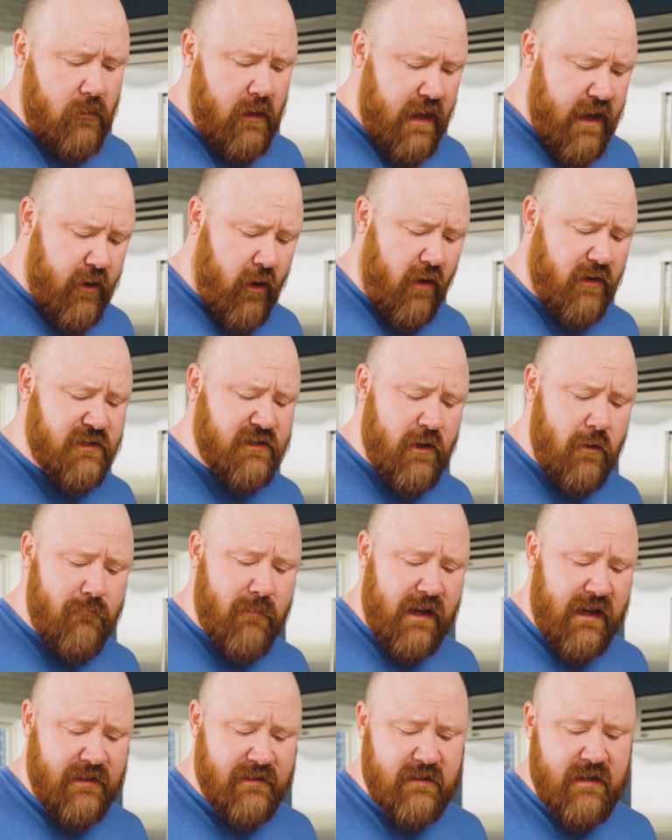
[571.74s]
It also
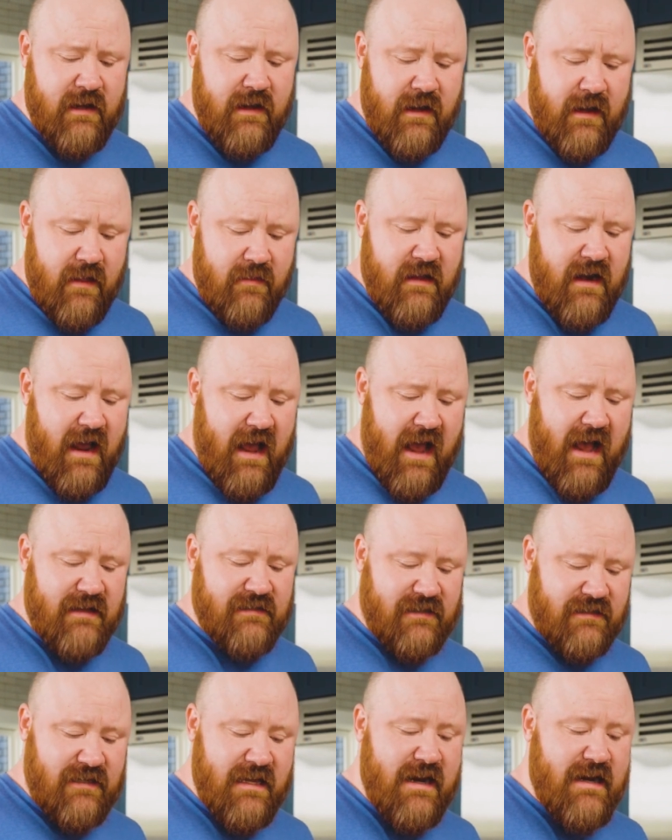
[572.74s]
means that it has
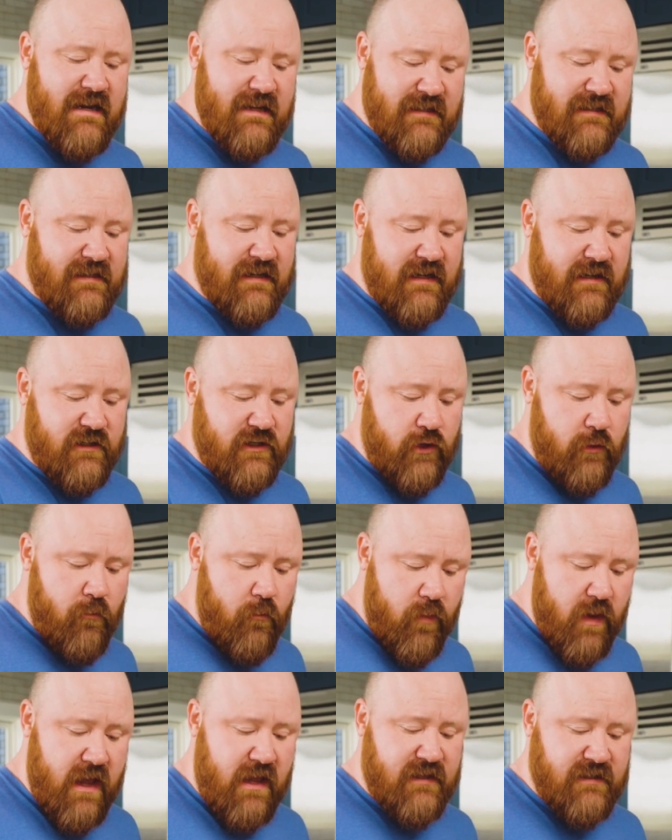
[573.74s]
a tendency to
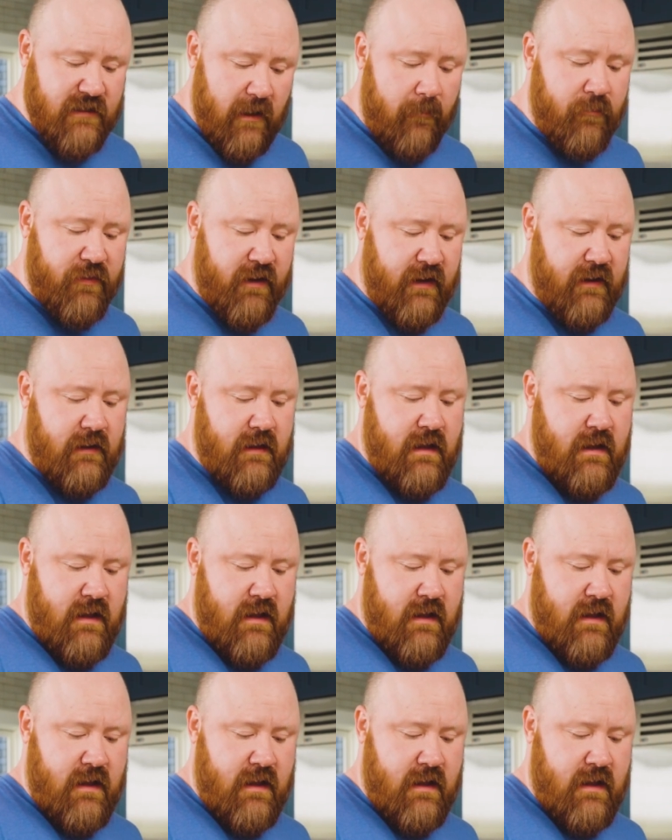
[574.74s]
be something